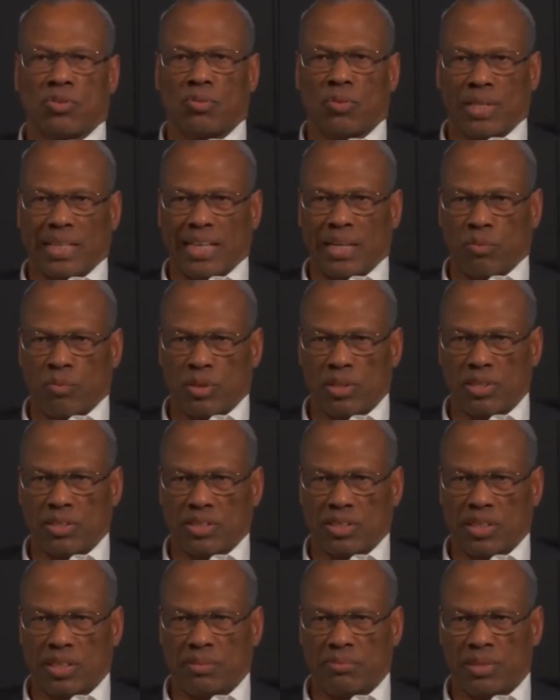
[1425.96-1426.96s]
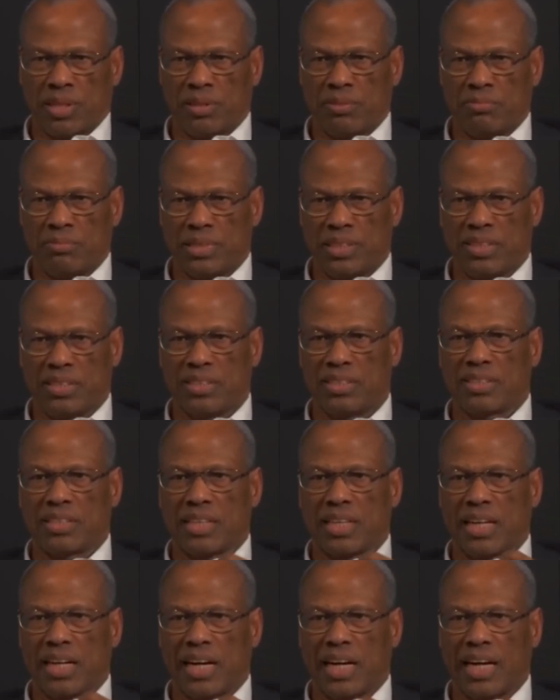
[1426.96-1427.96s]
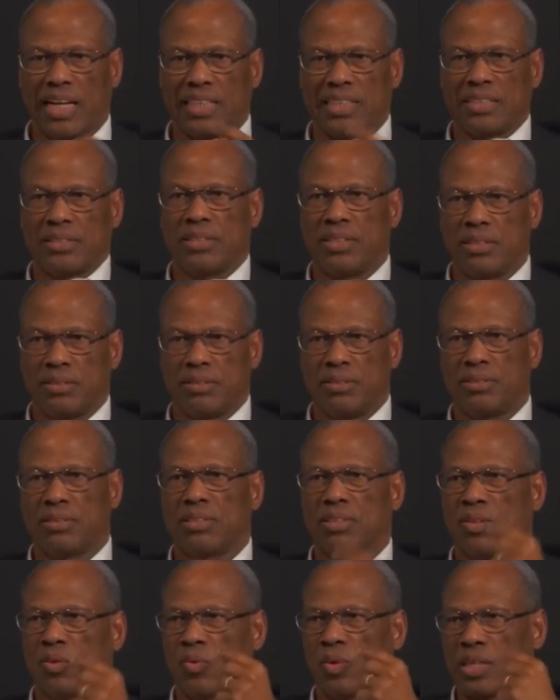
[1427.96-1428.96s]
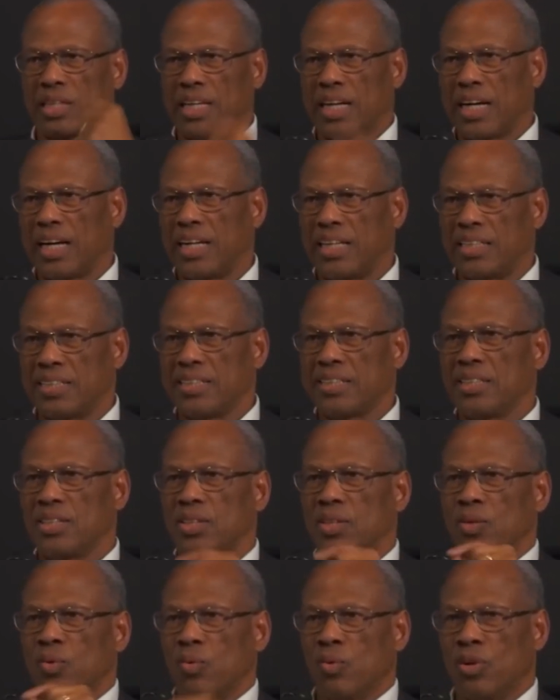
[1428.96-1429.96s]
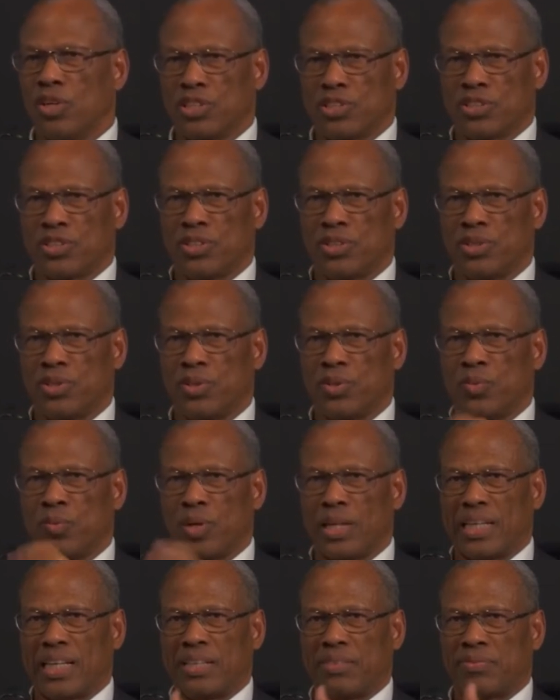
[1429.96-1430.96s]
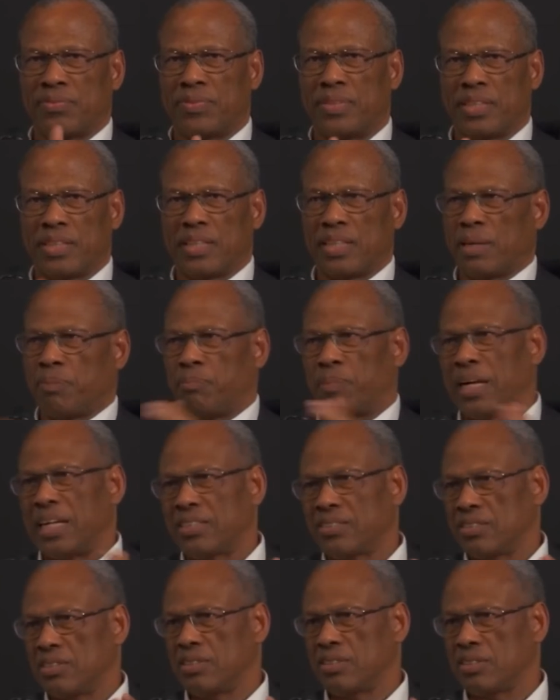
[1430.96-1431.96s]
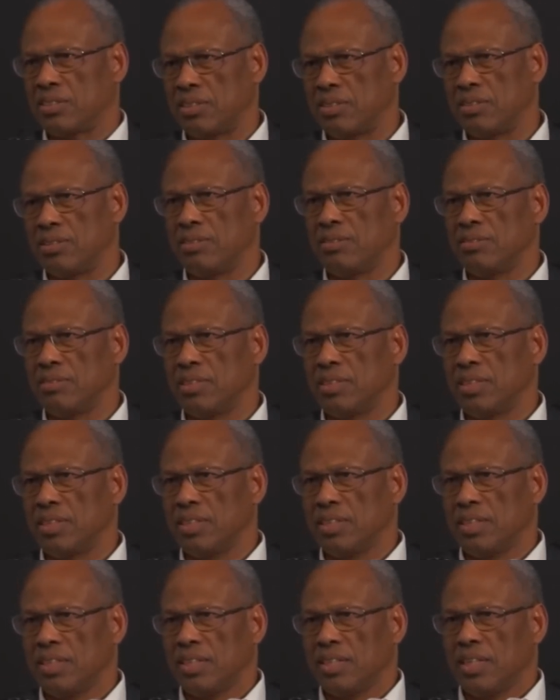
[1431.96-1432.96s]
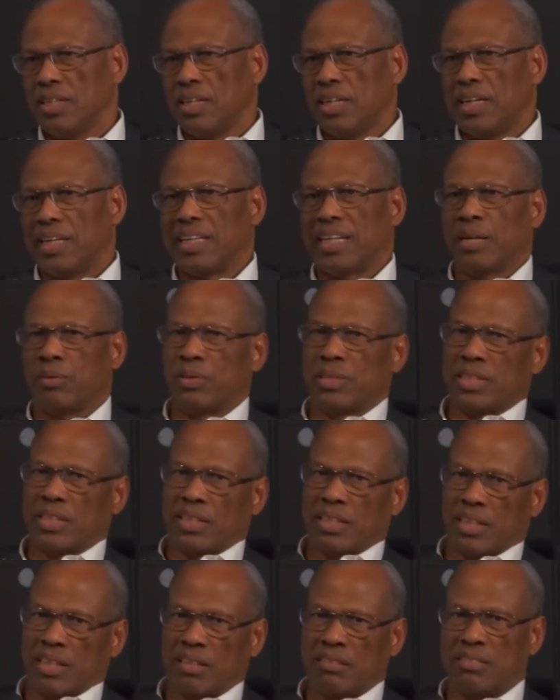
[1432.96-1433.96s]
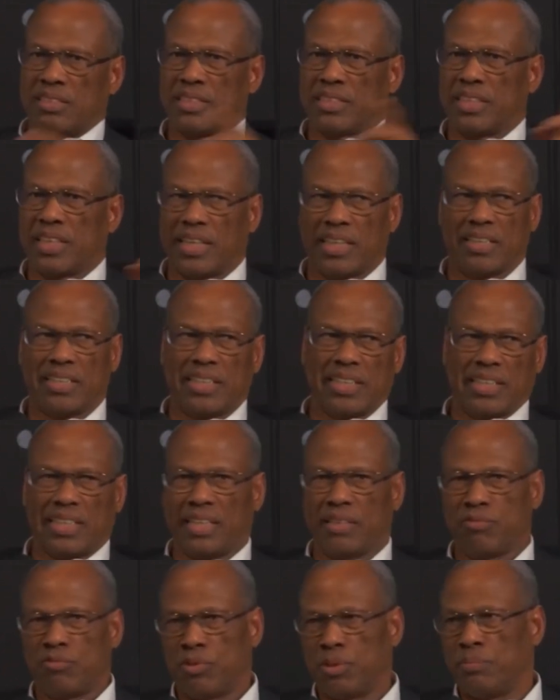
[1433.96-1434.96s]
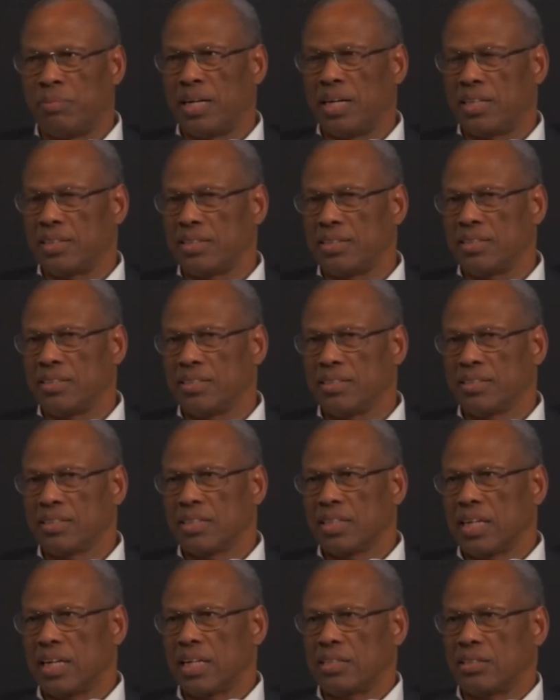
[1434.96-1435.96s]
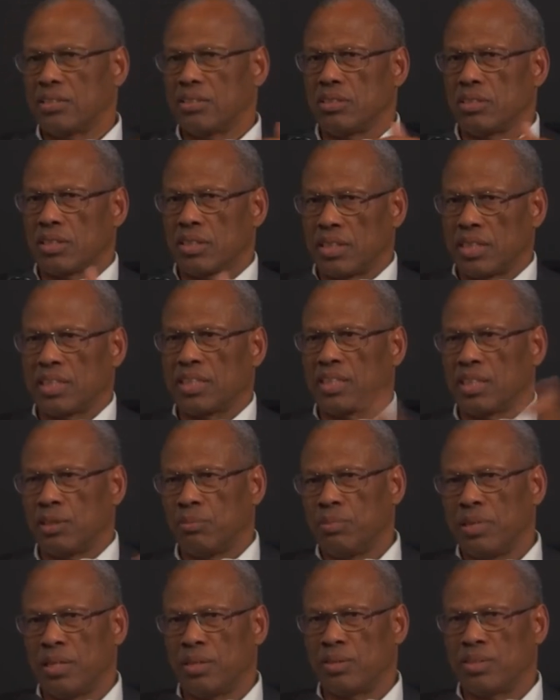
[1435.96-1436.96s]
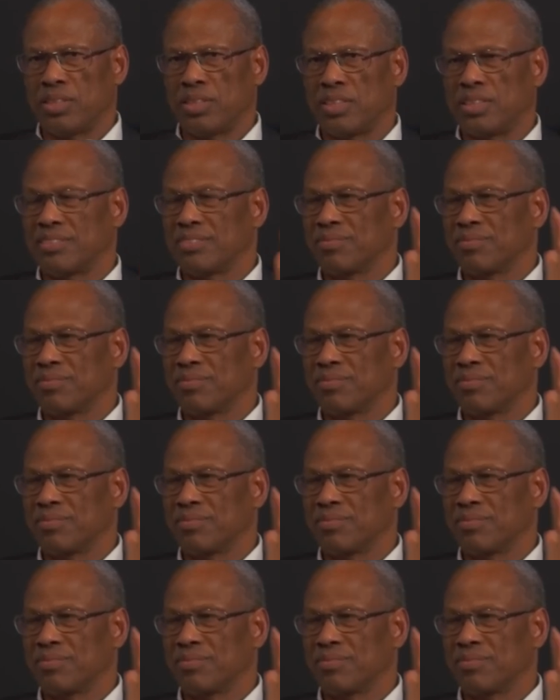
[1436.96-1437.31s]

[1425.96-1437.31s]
what I will say about me is I do what I want to do, what I feel a passion to do. And I would encourage any and everybody, as you are thinking about it,